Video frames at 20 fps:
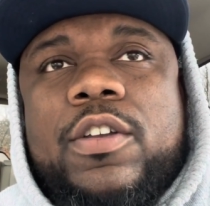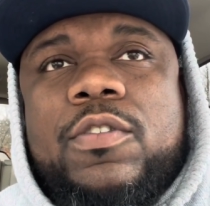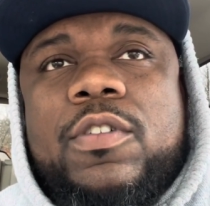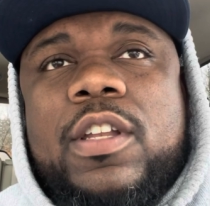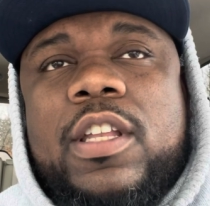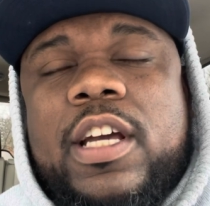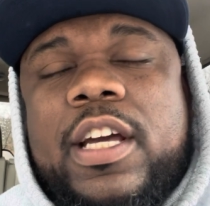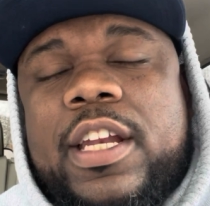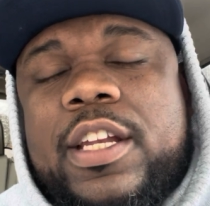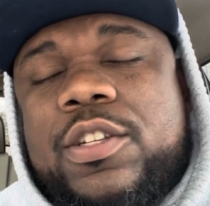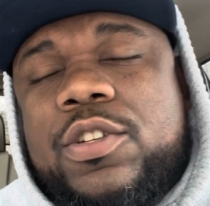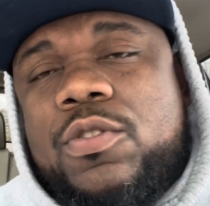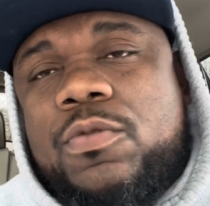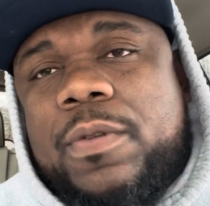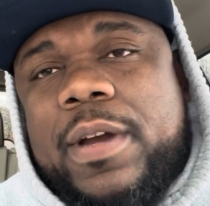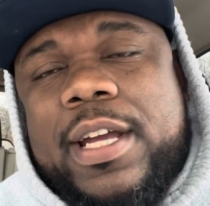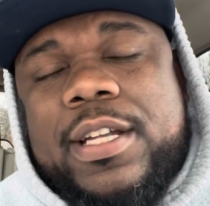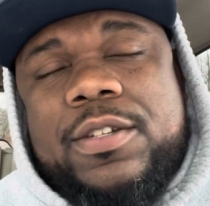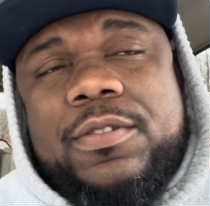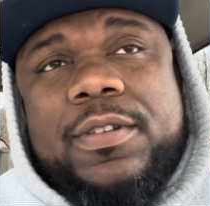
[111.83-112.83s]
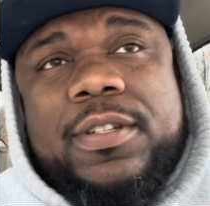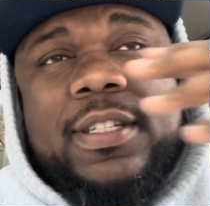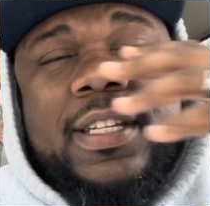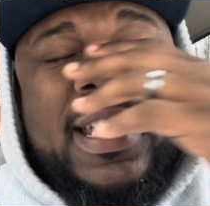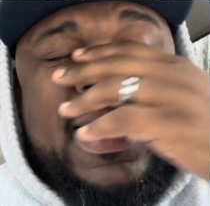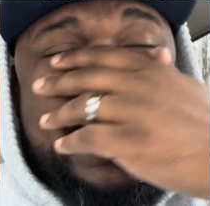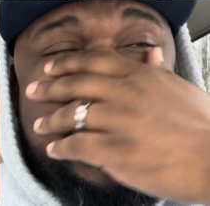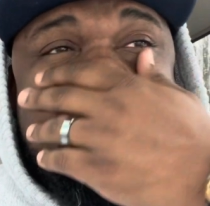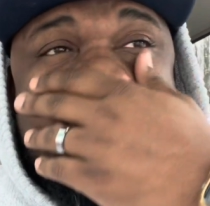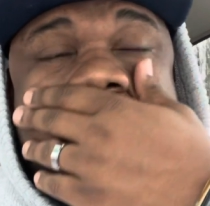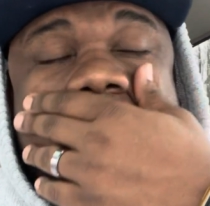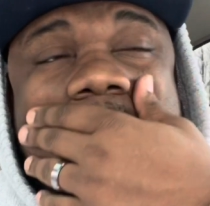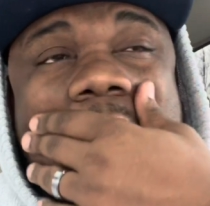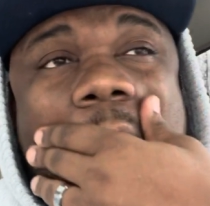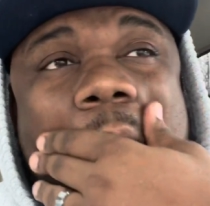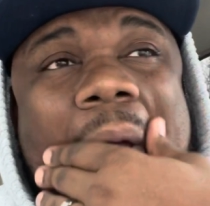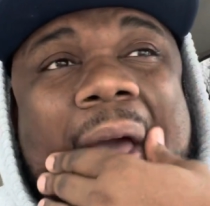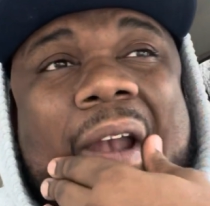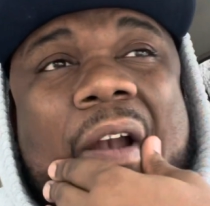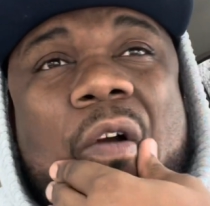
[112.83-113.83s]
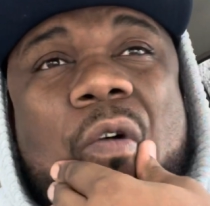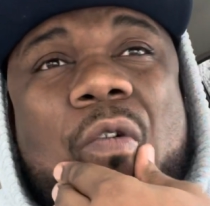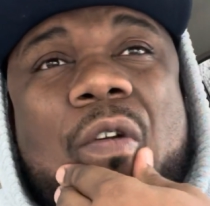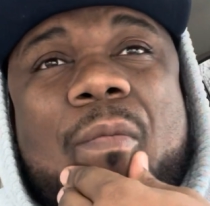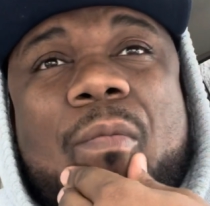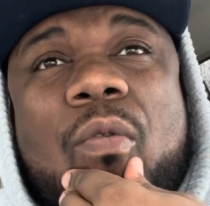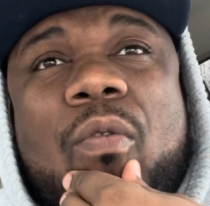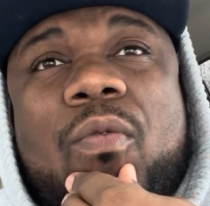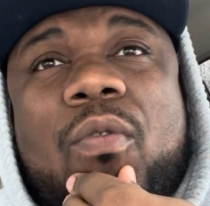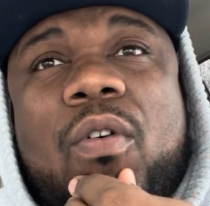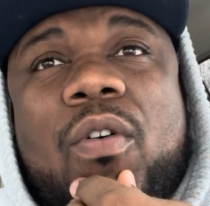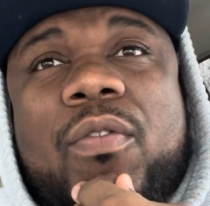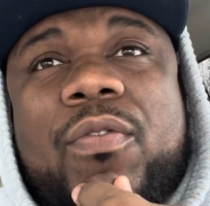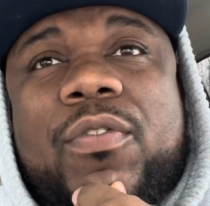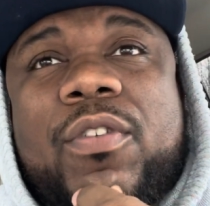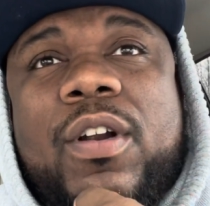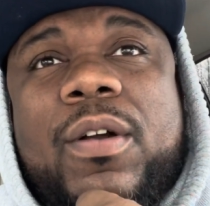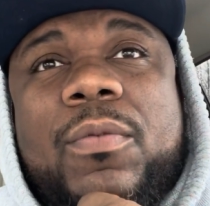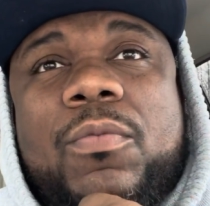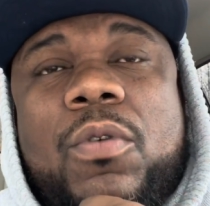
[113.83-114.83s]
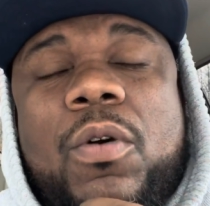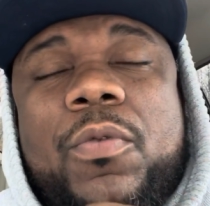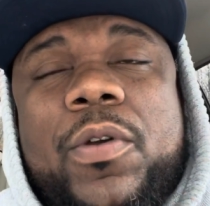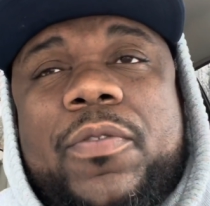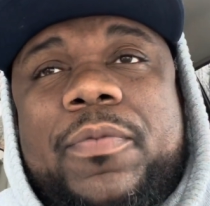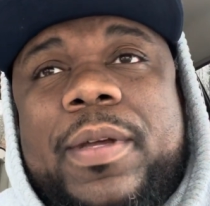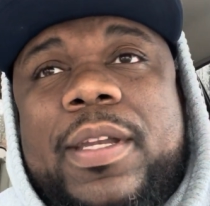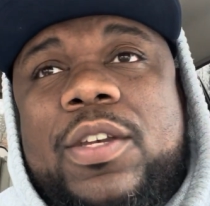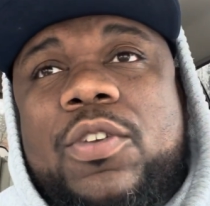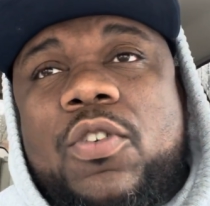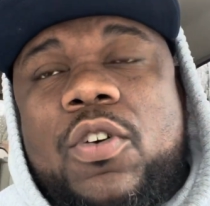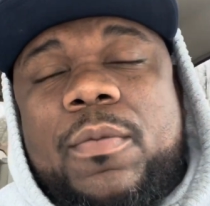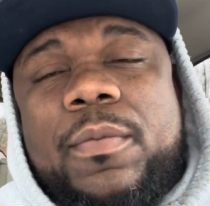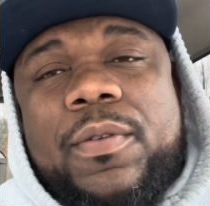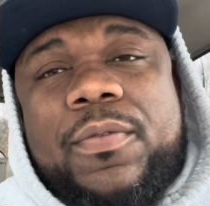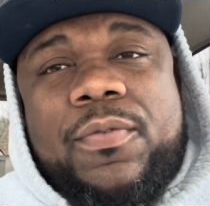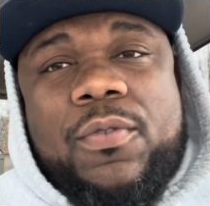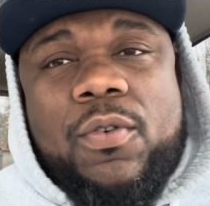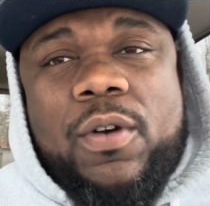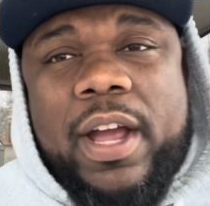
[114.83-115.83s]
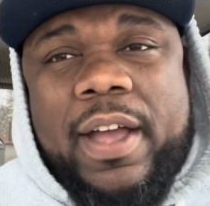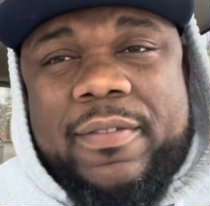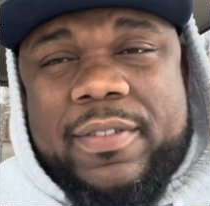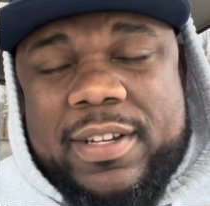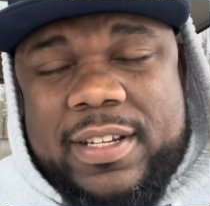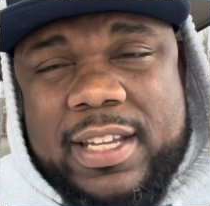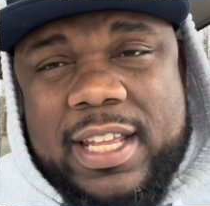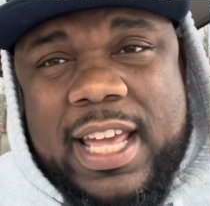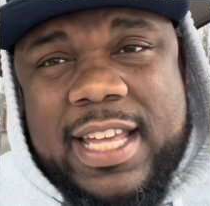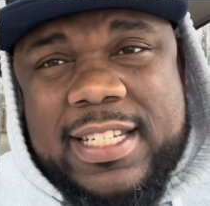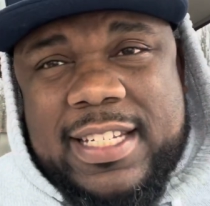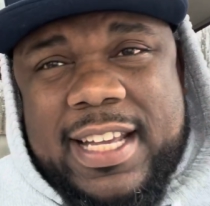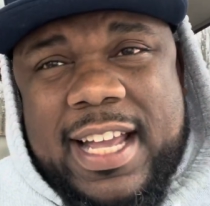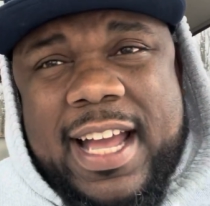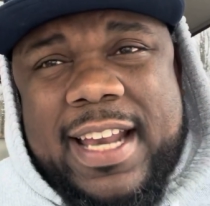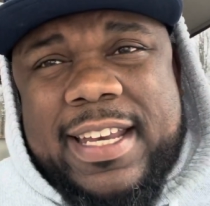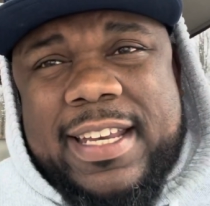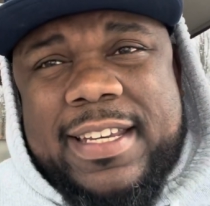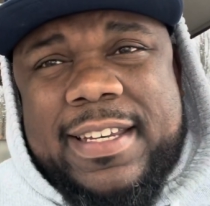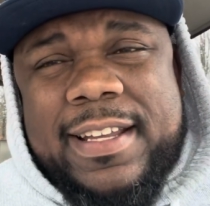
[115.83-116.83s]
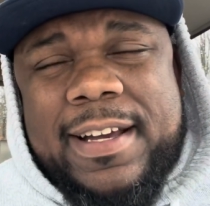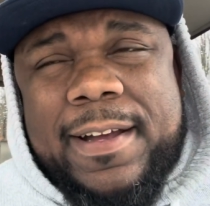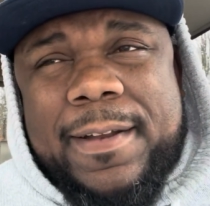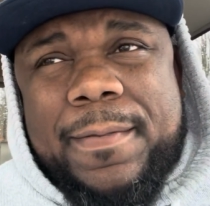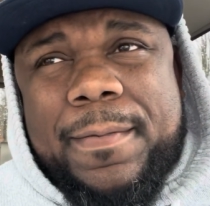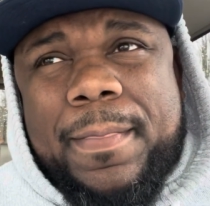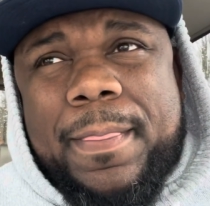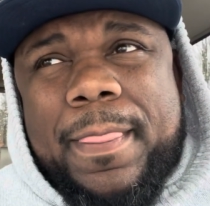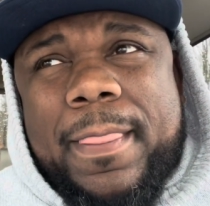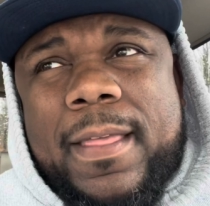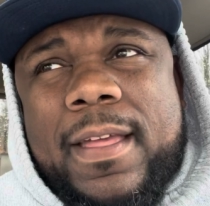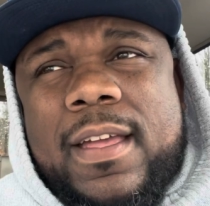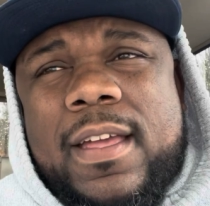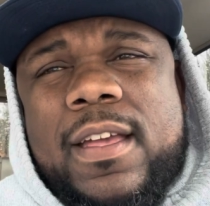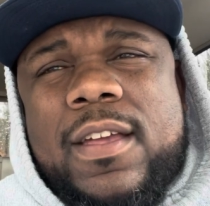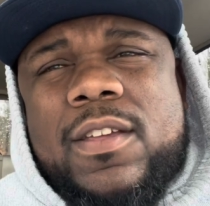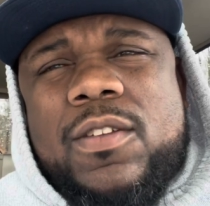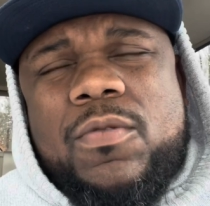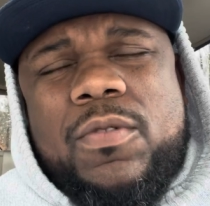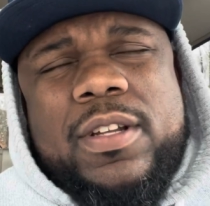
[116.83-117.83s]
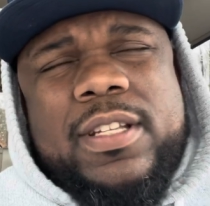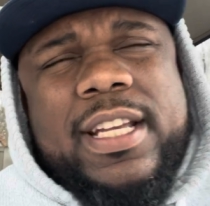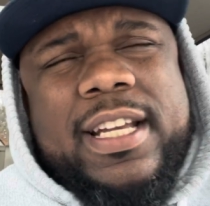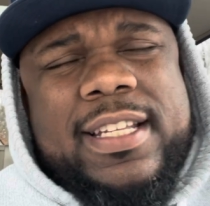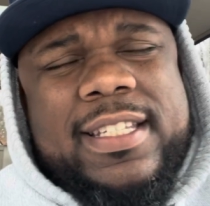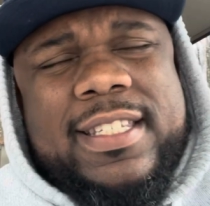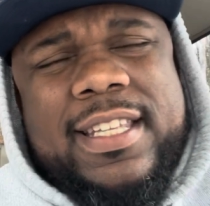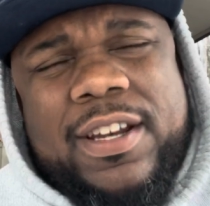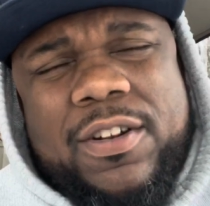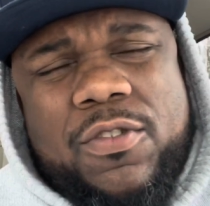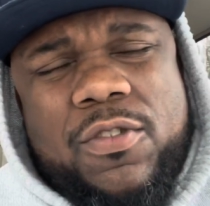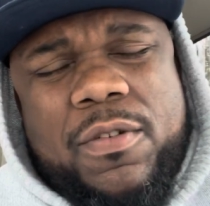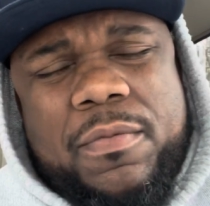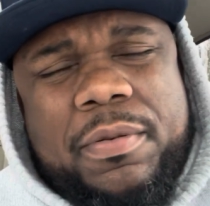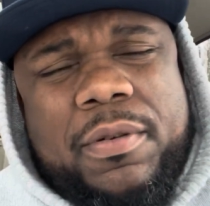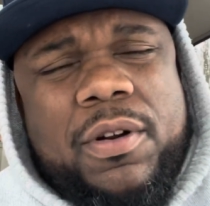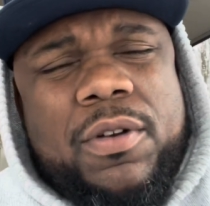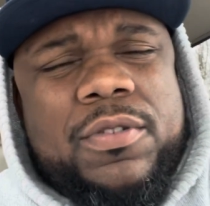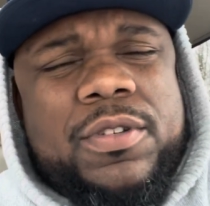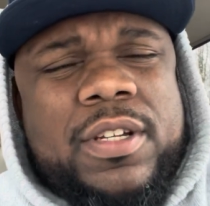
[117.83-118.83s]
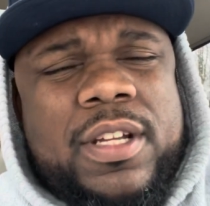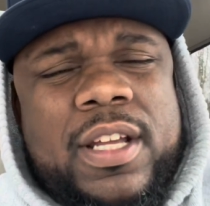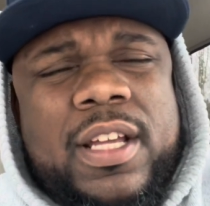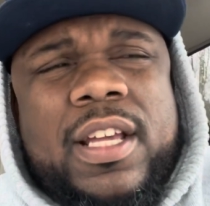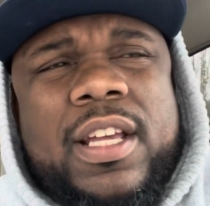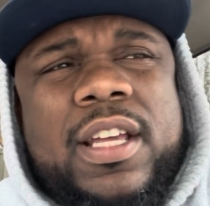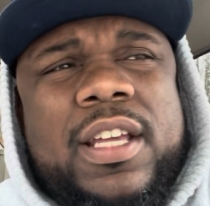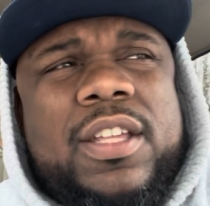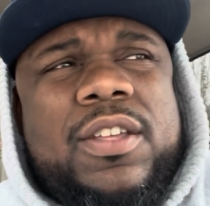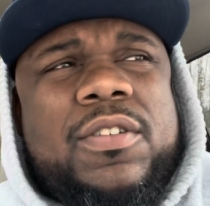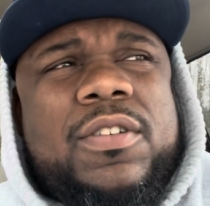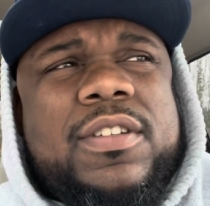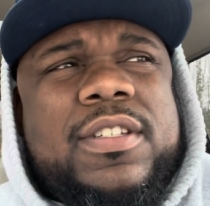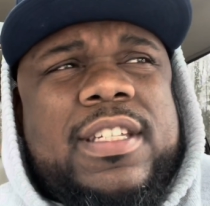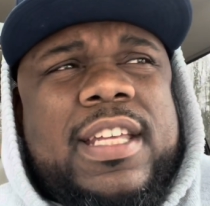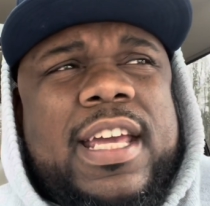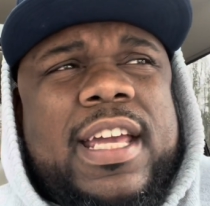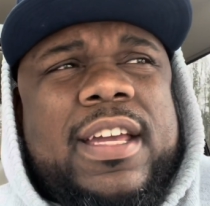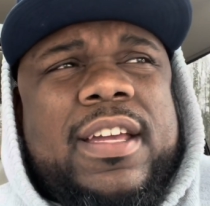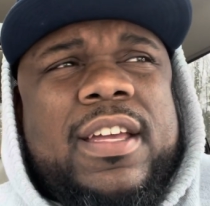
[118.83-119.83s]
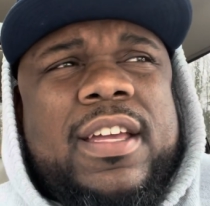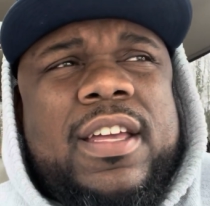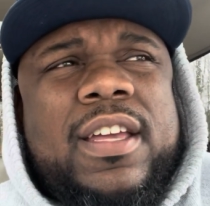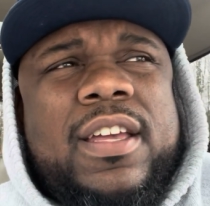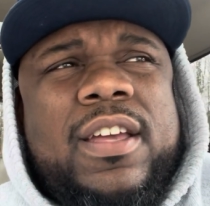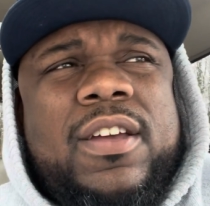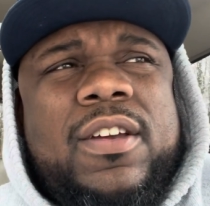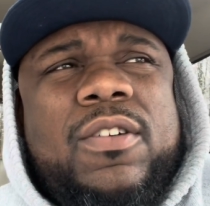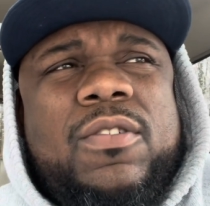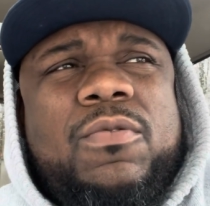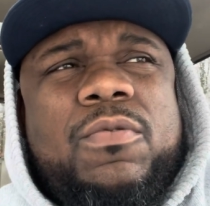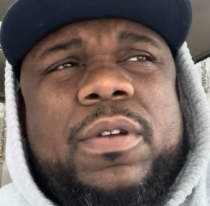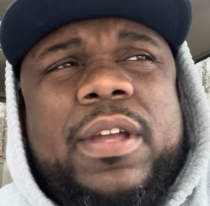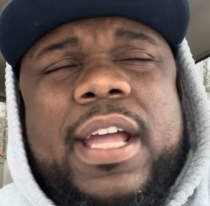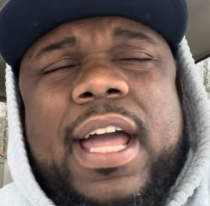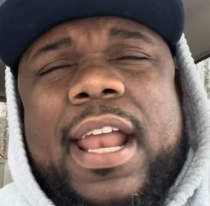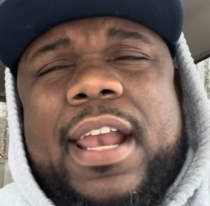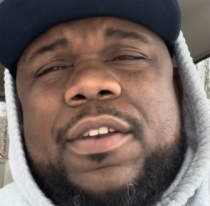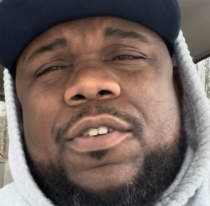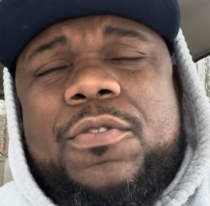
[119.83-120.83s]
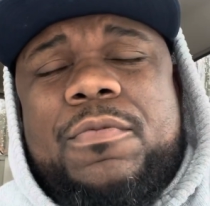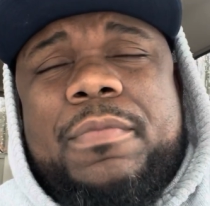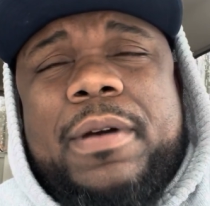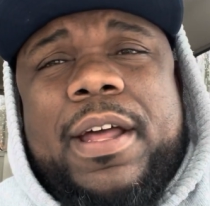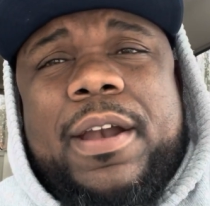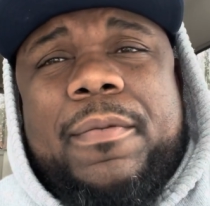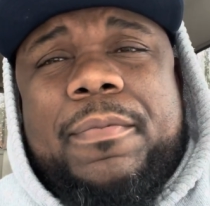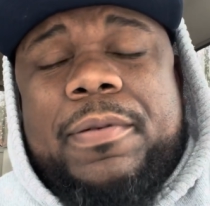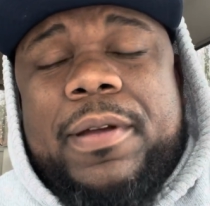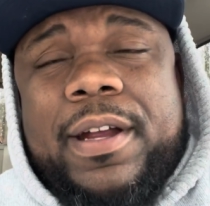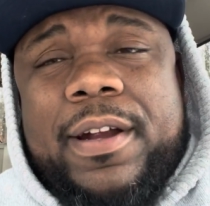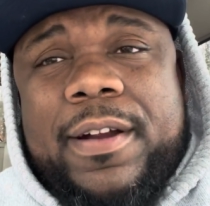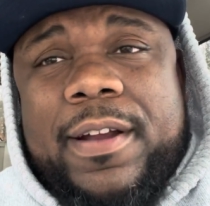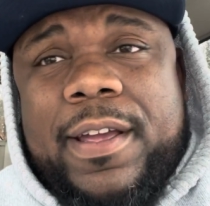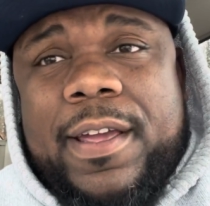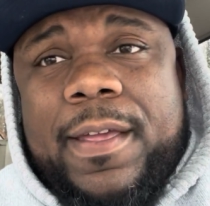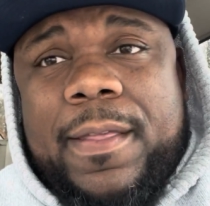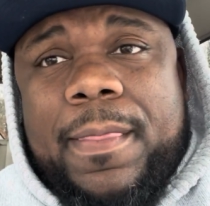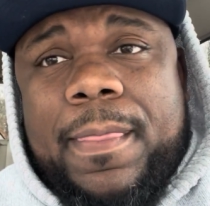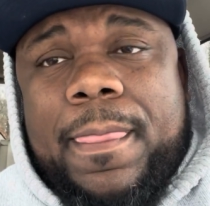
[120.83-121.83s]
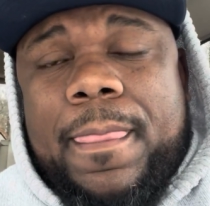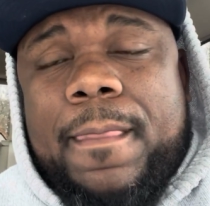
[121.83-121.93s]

You can look at it two ways. You can say it don't matter who we move on from. What we've been doing before haven't hasn't gotten it done. You want to take a cynical approach. You can say we got to do better, period.